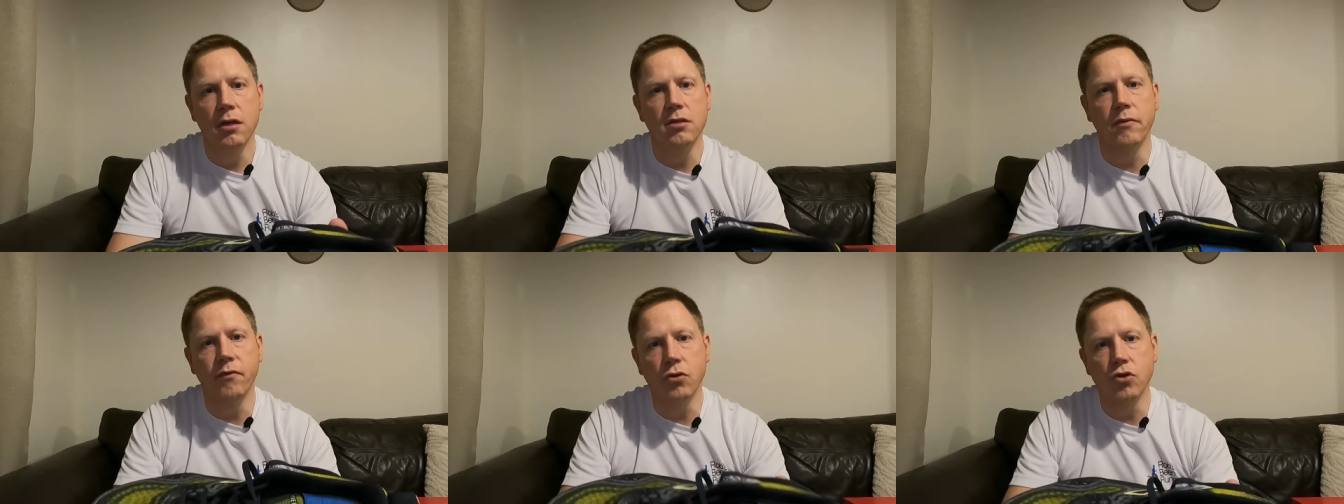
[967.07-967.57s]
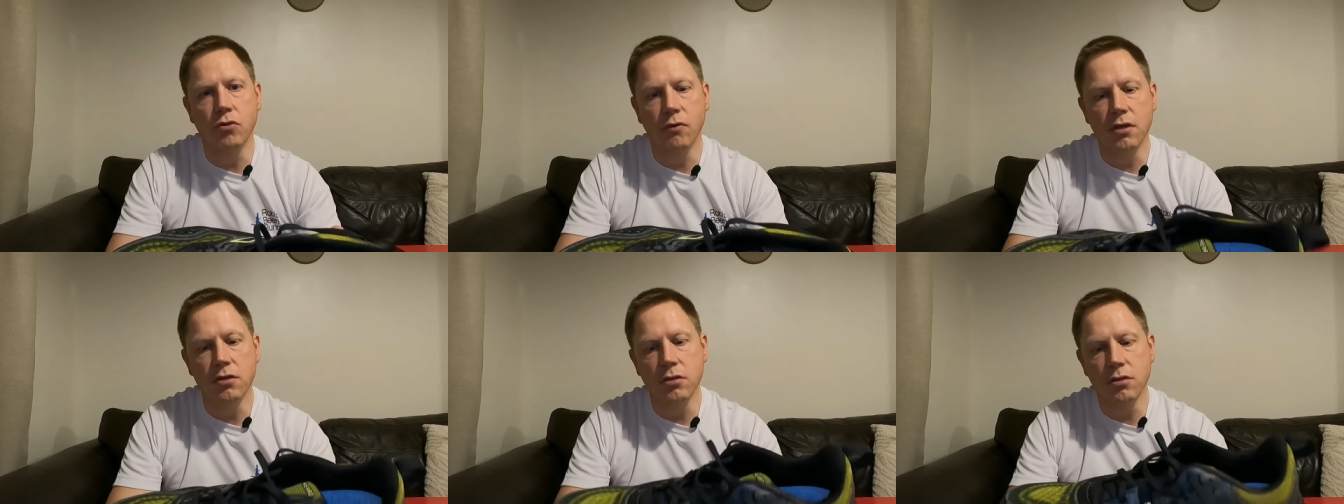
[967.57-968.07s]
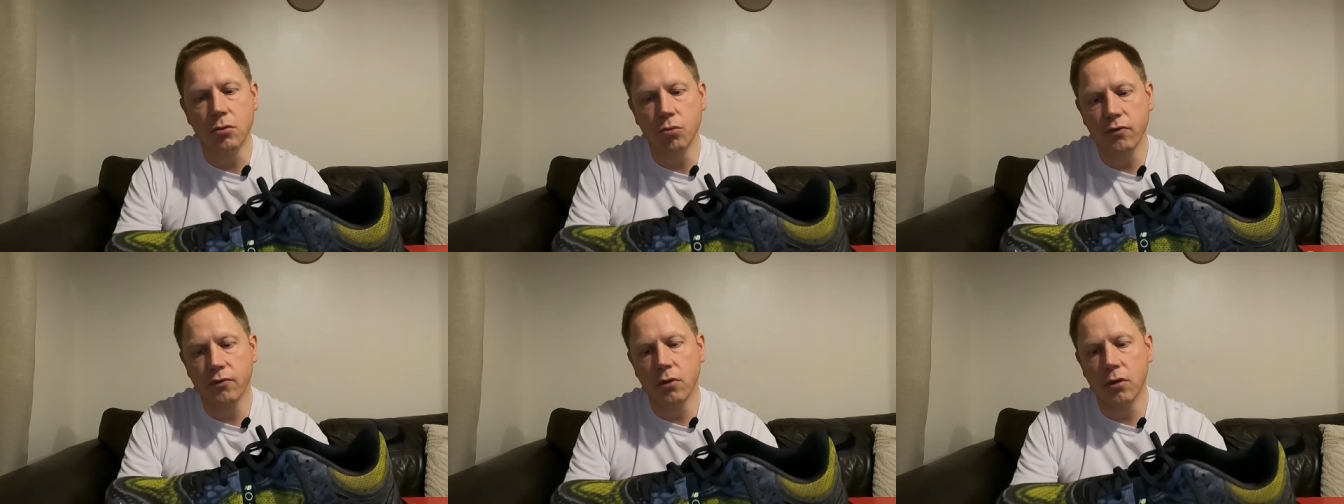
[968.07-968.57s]
in some future races that
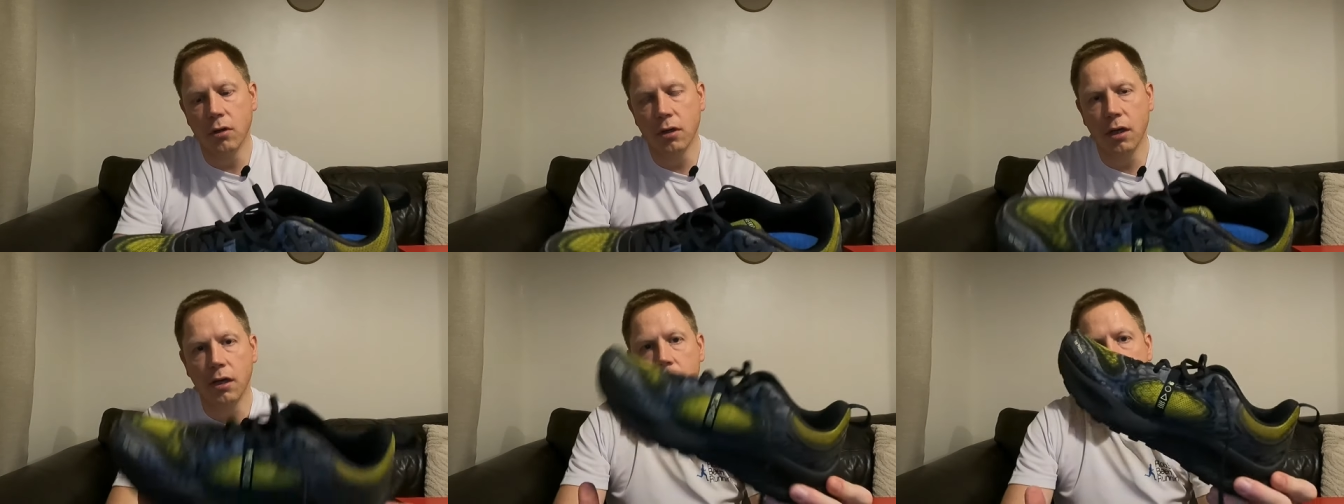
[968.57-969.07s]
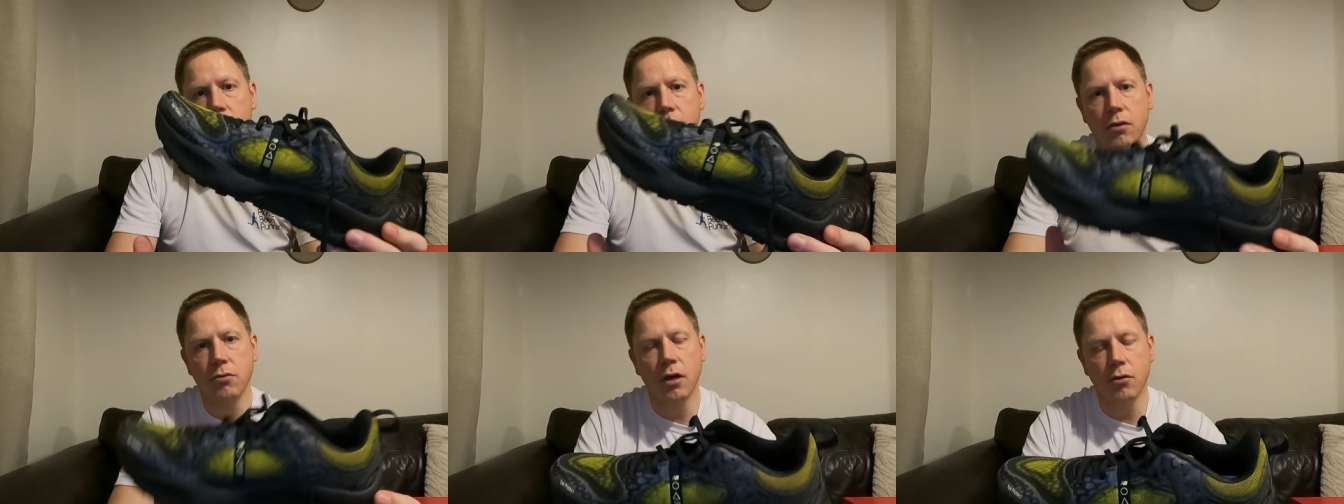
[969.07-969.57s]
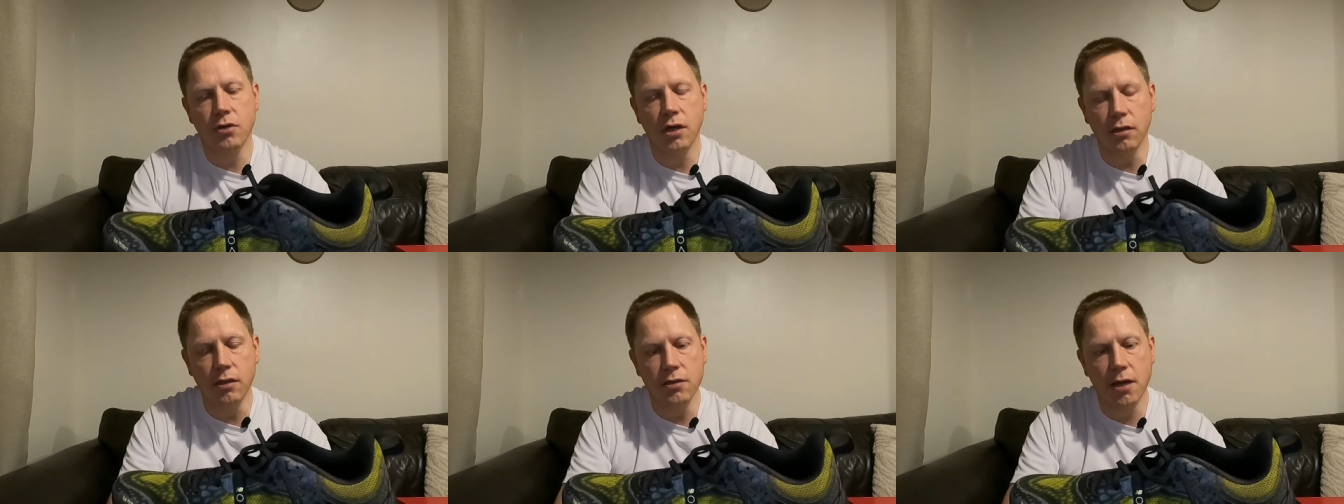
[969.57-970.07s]
we've got, um, where I'll, I'll
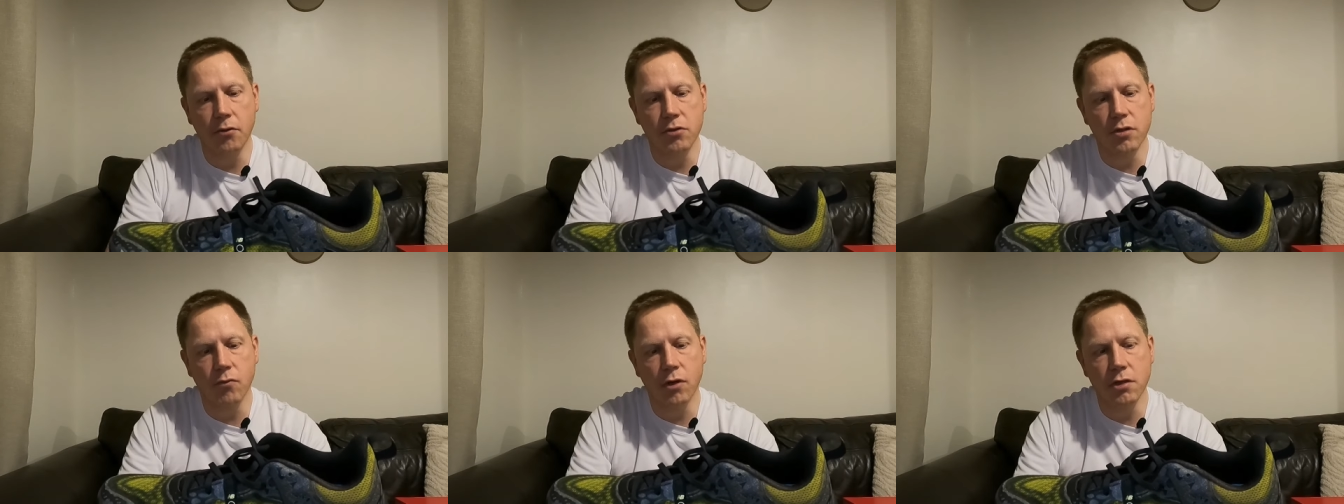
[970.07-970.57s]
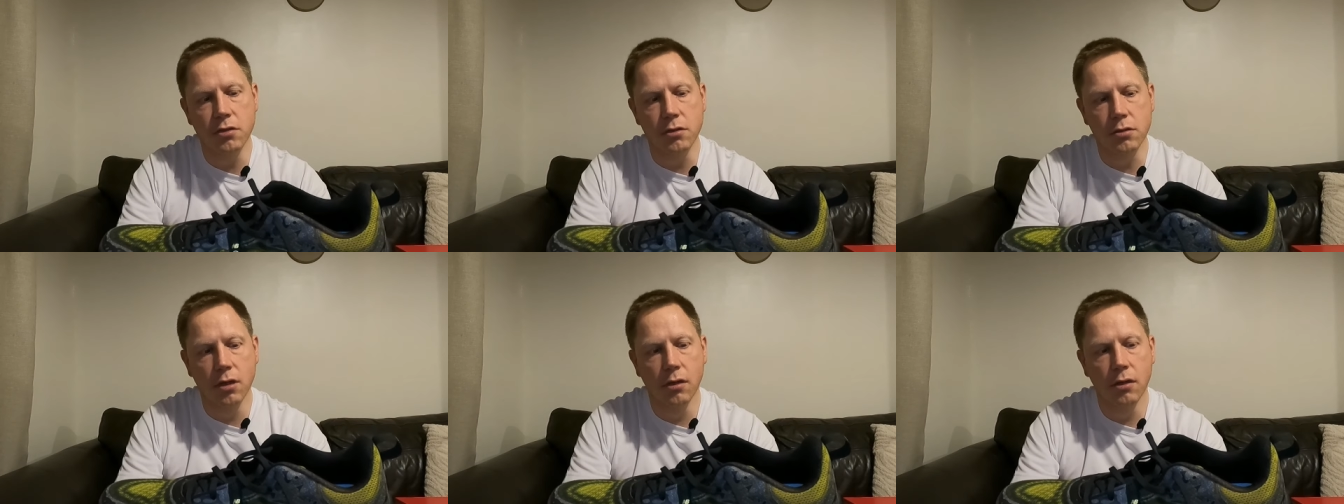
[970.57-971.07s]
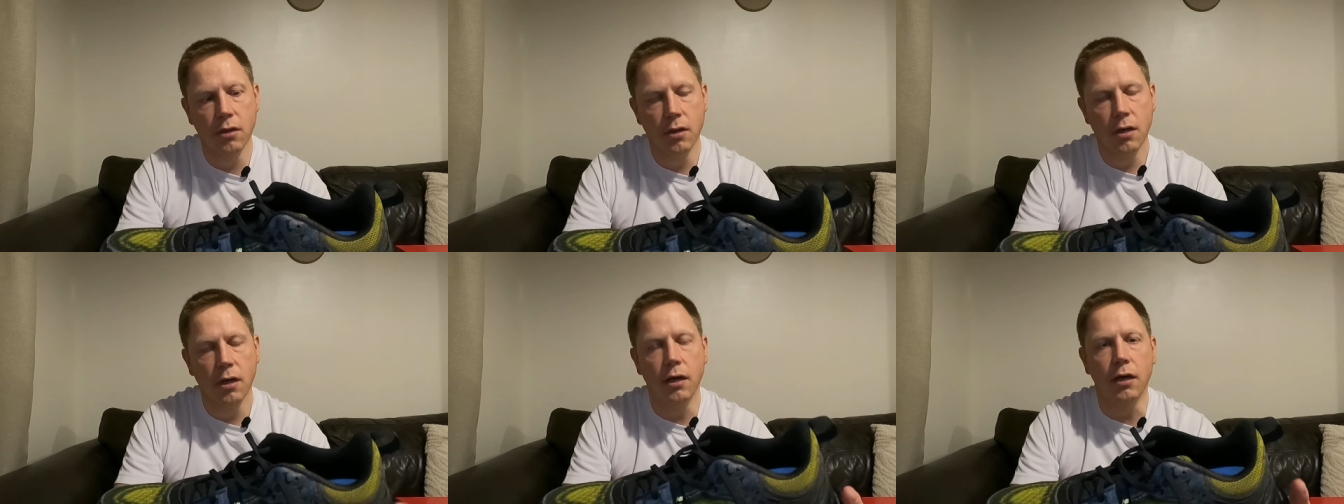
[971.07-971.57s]
take these out in some races
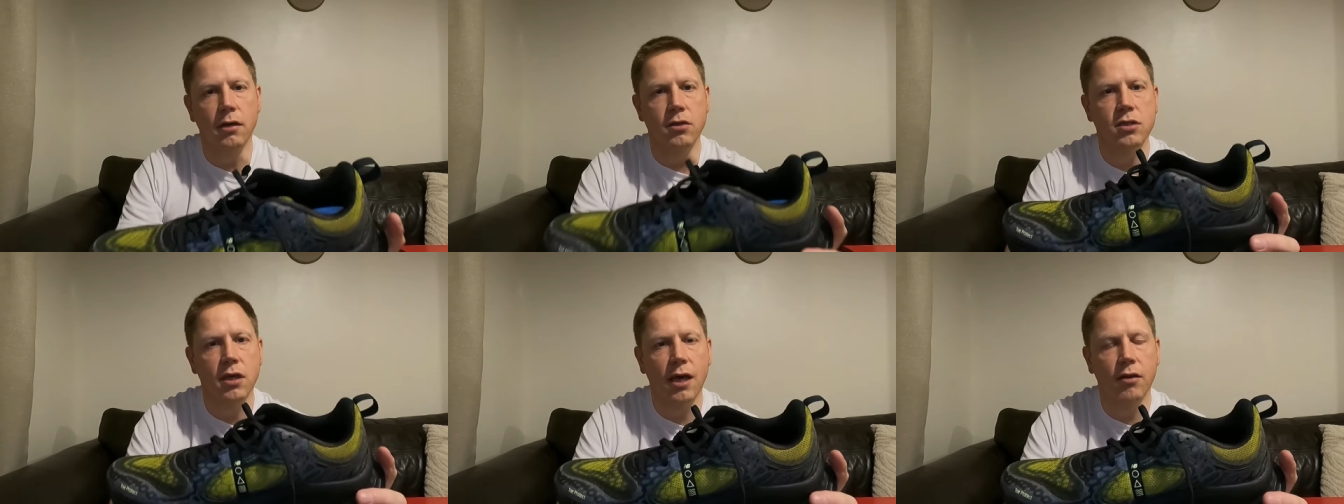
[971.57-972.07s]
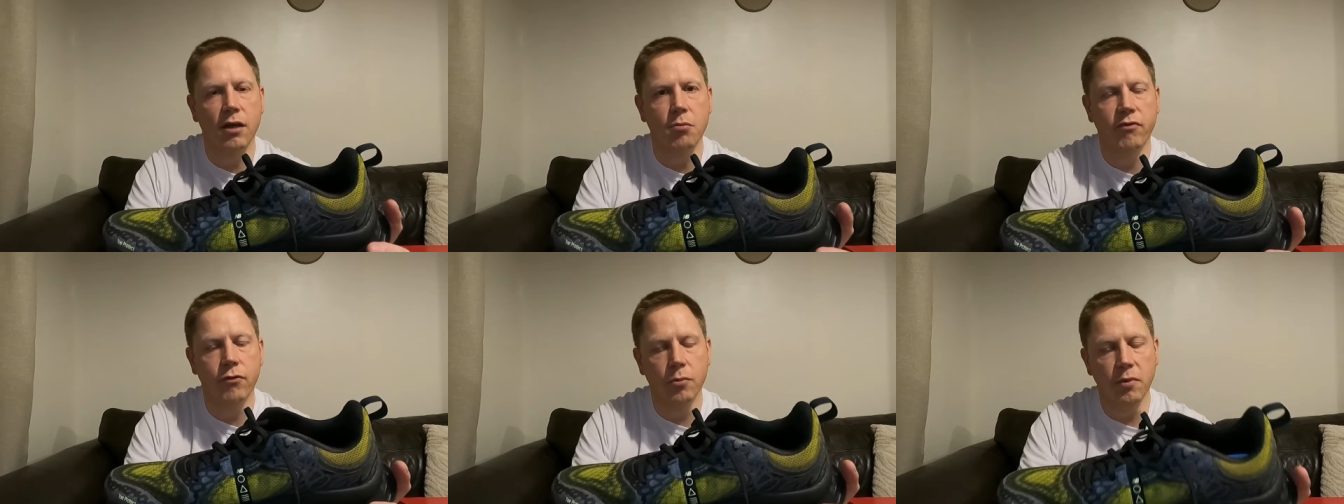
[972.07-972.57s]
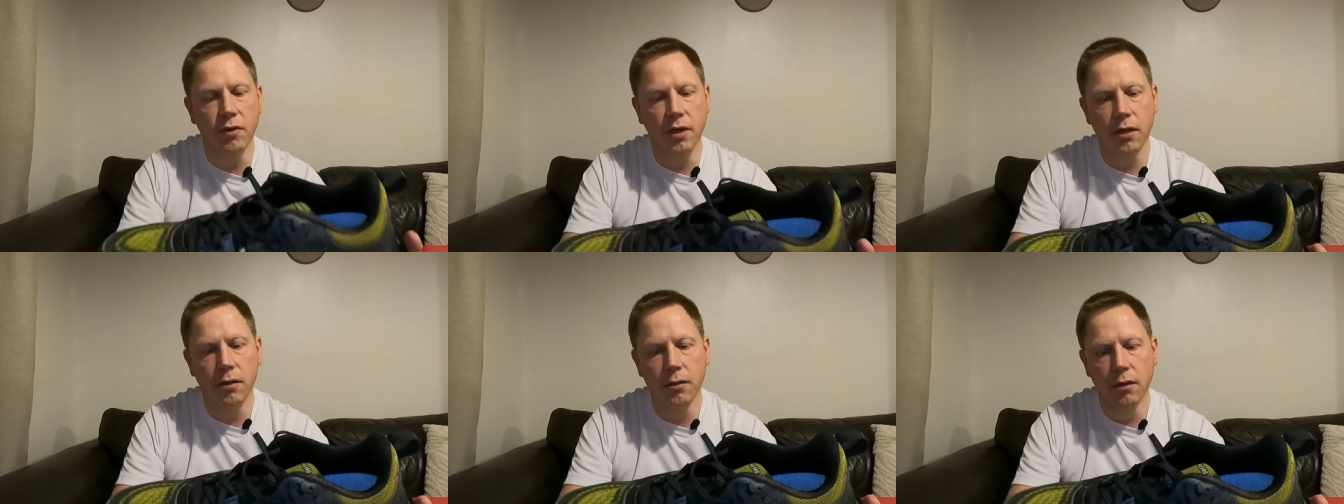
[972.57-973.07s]
uh, and see how they perform in
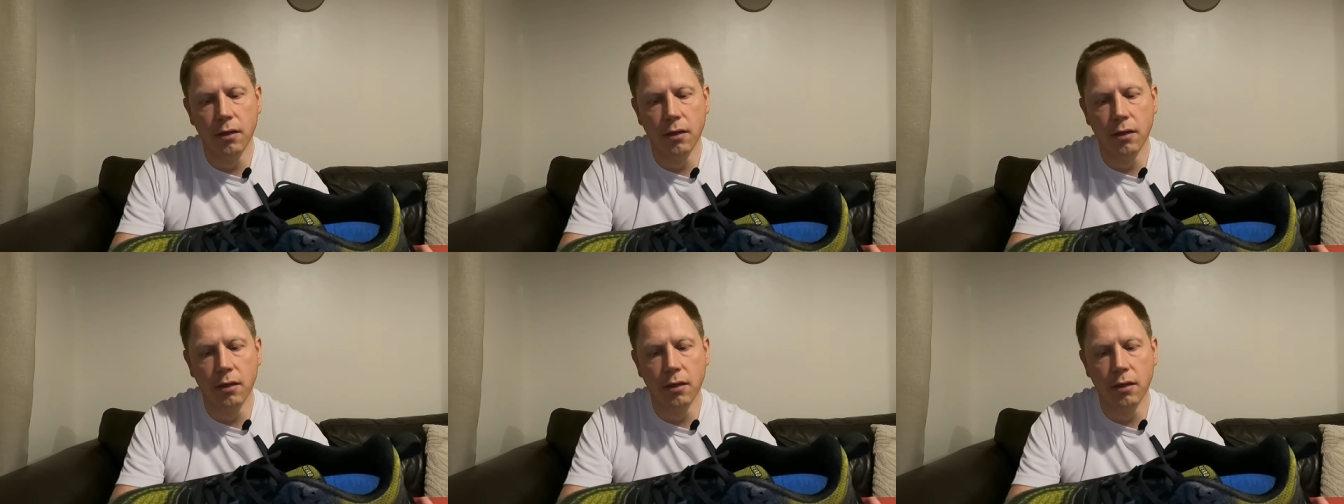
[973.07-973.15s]
there.